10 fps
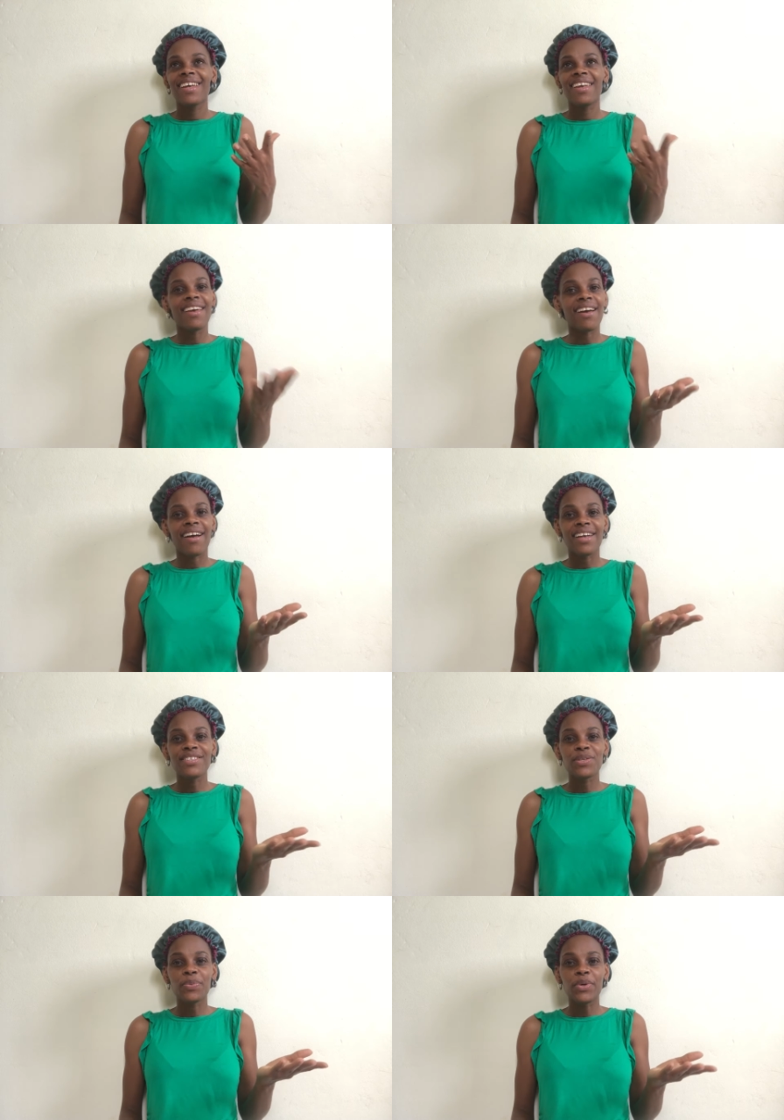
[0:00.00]
Yeah, I
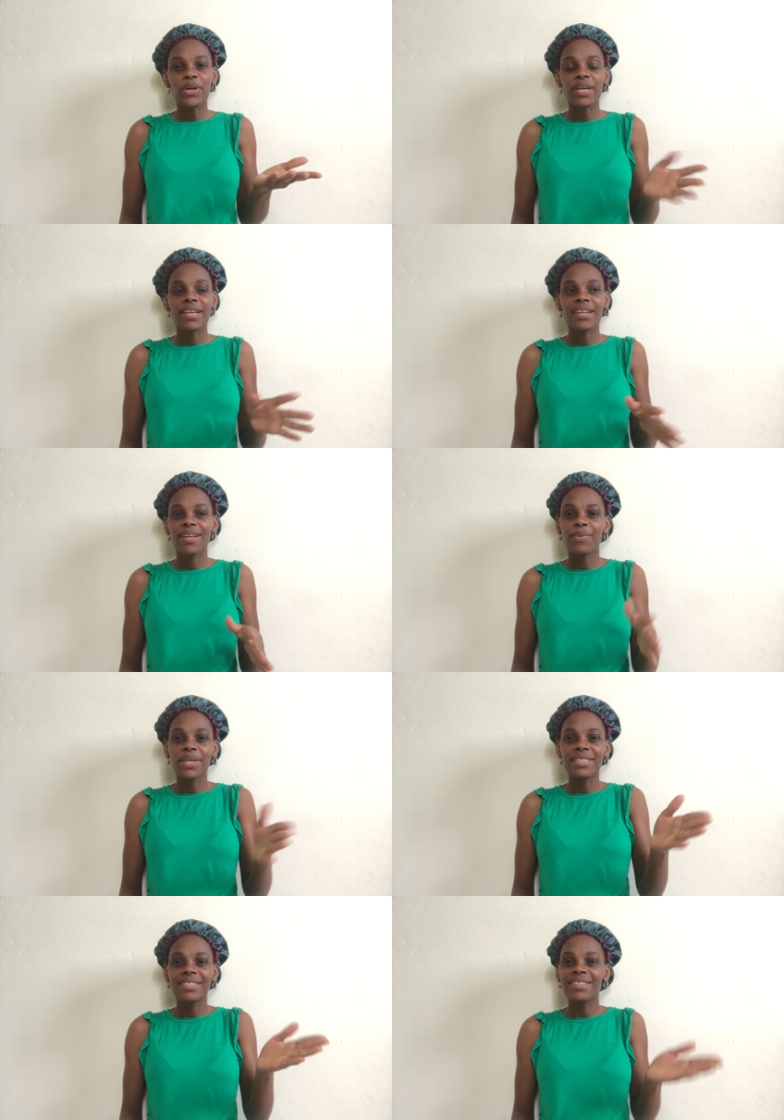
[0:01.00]
just work
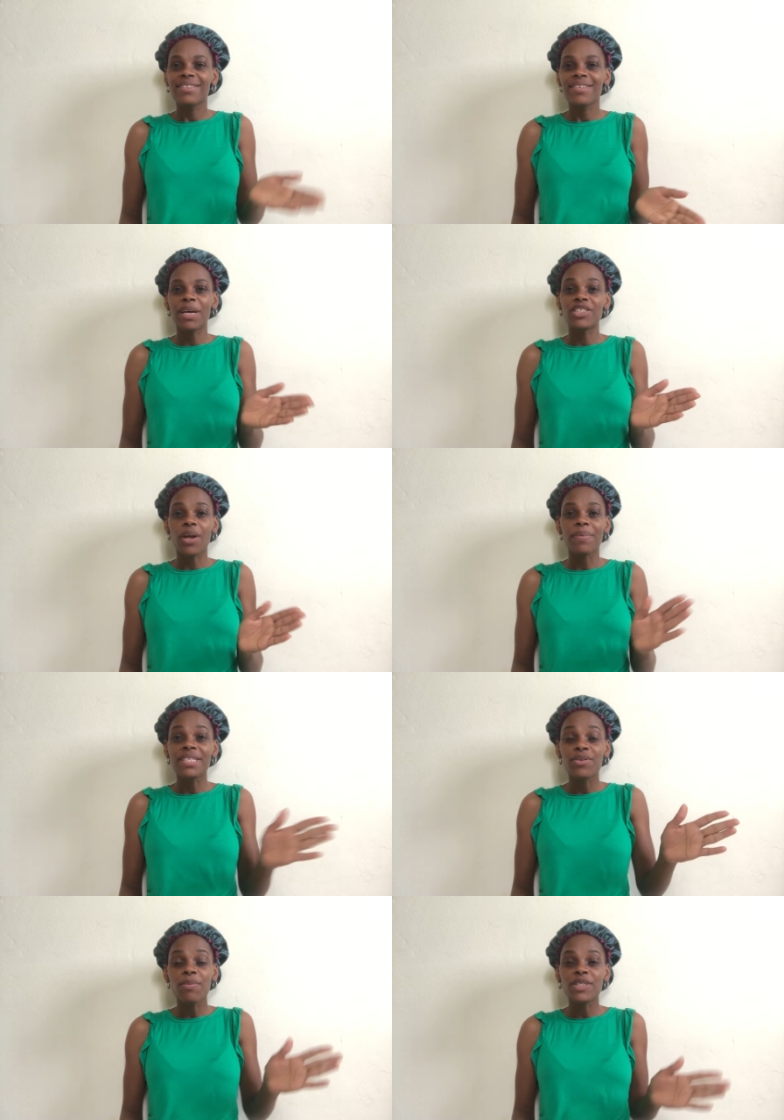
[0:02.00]
with my job
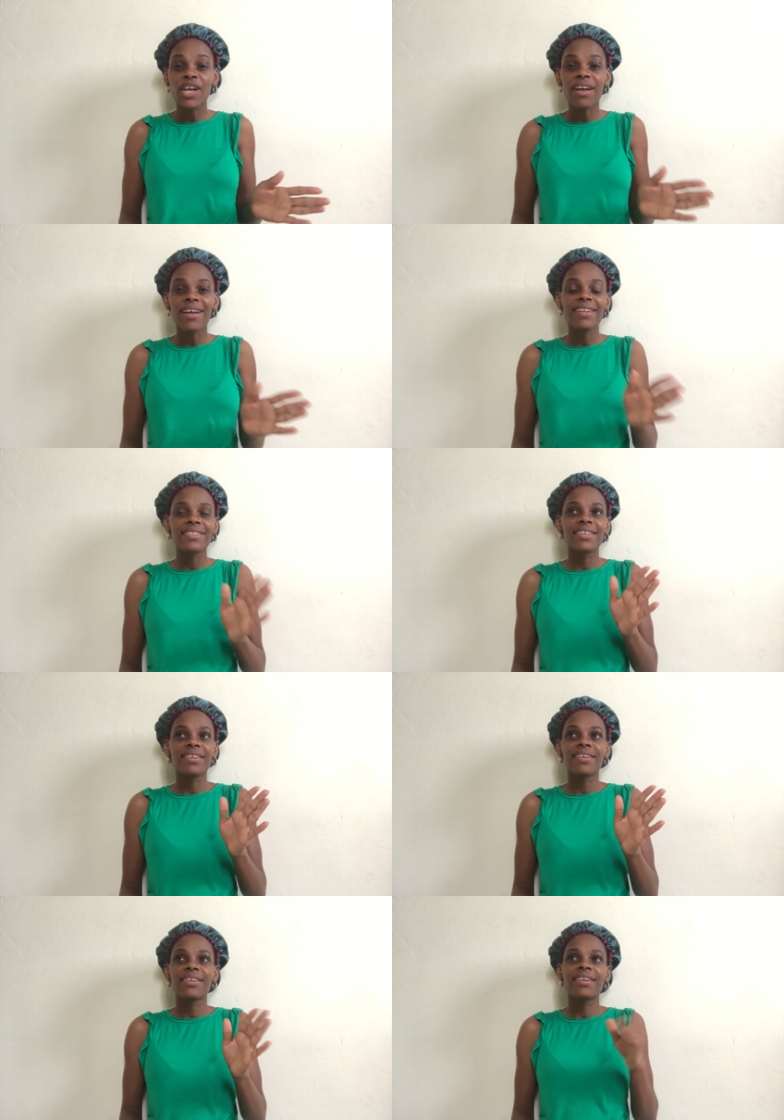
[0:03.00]
description,
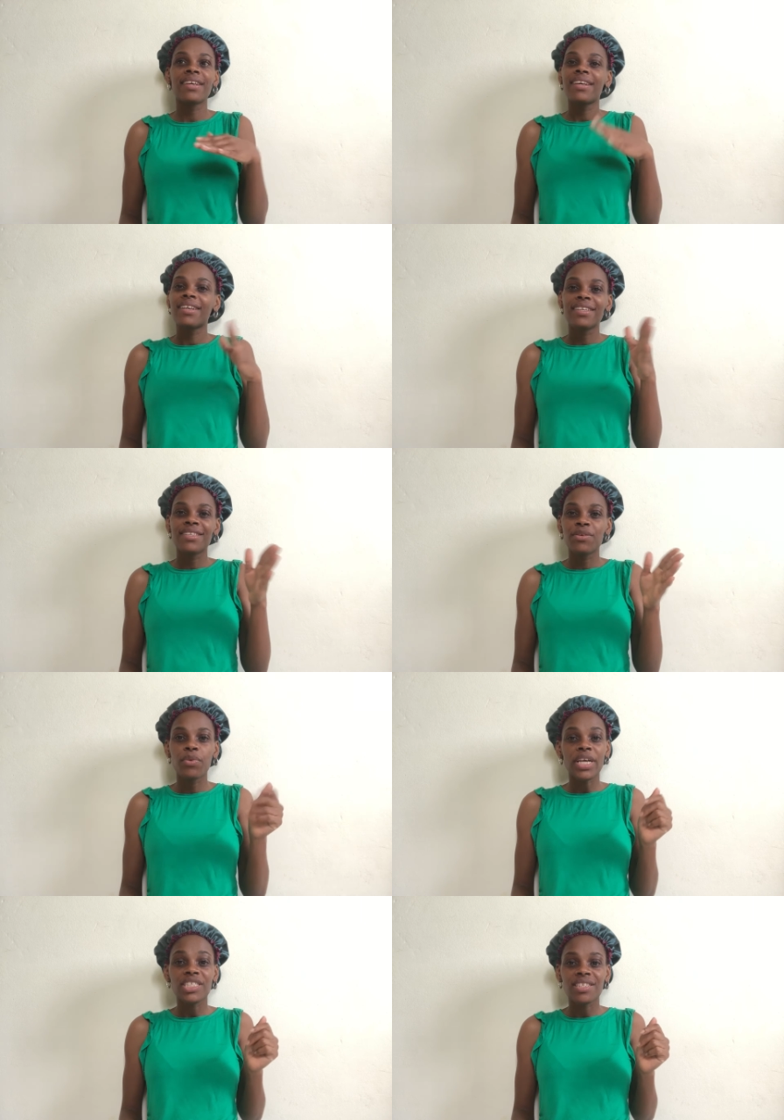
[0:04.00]
the
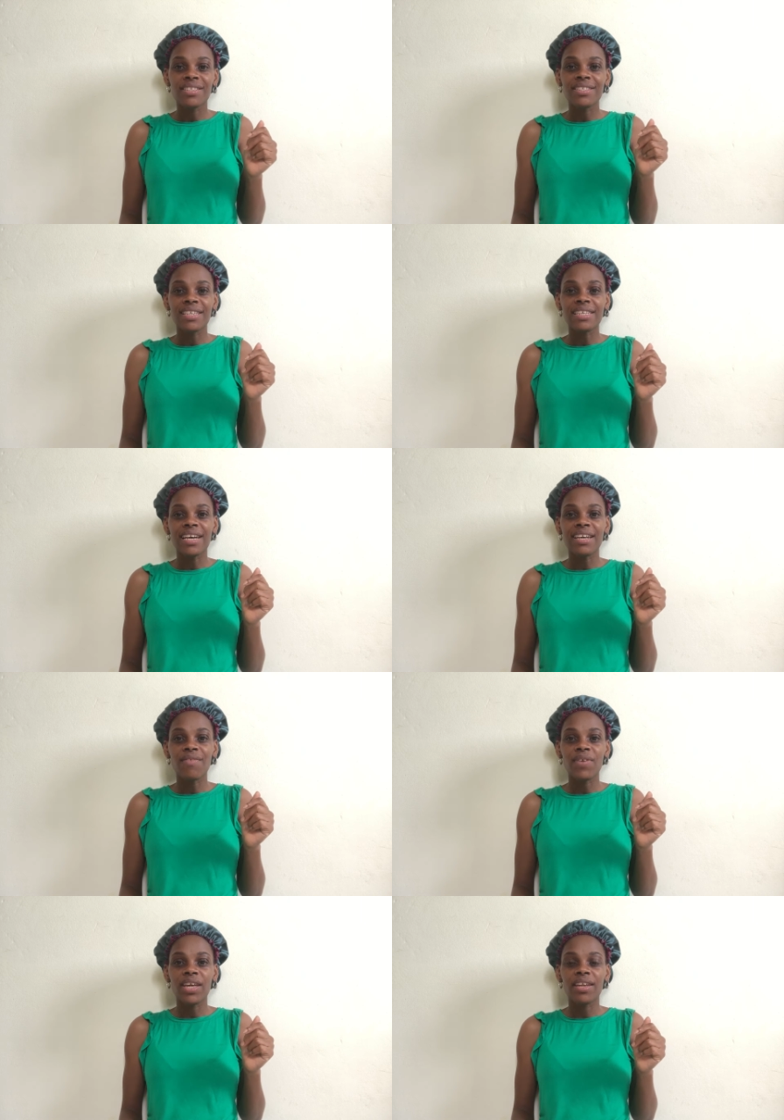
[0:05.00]
directions that are
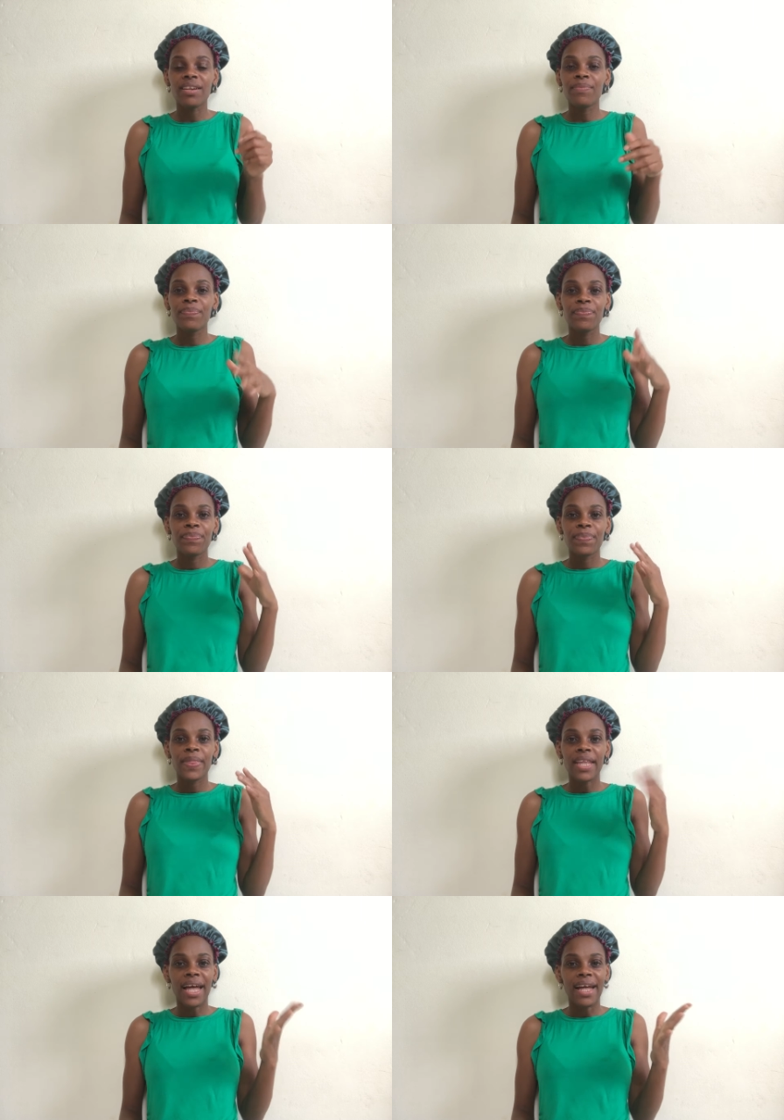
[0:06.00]
given,
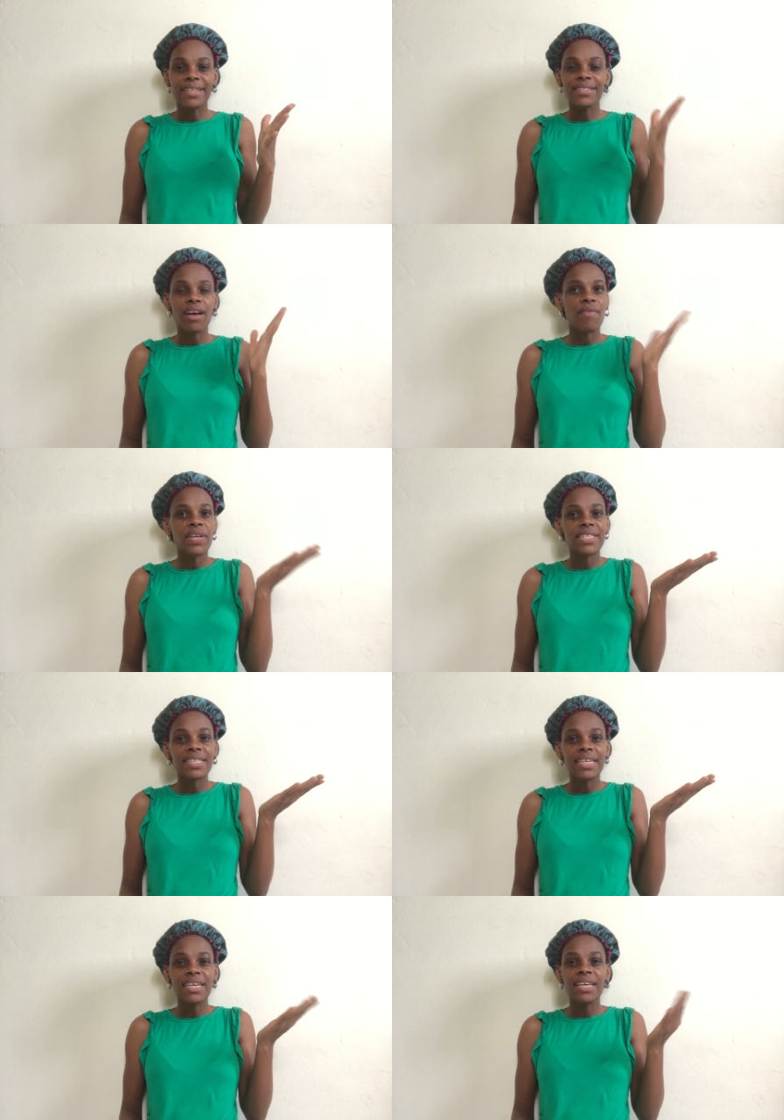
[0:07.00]
and
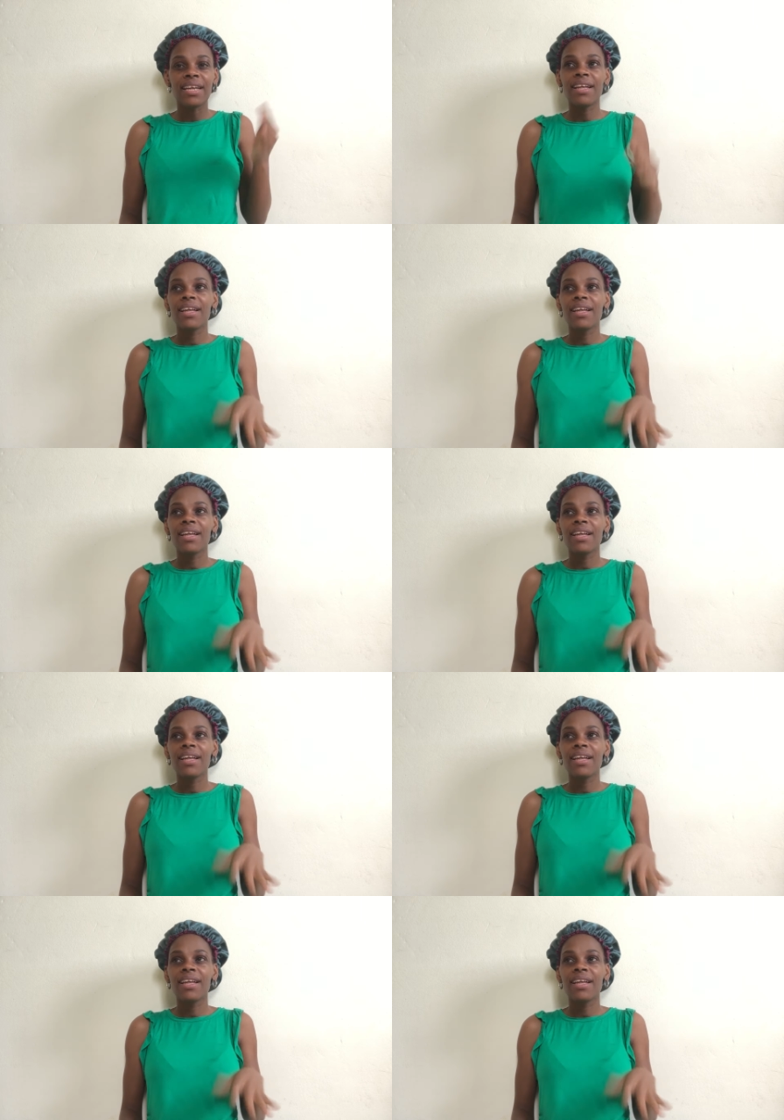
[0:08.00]
obviously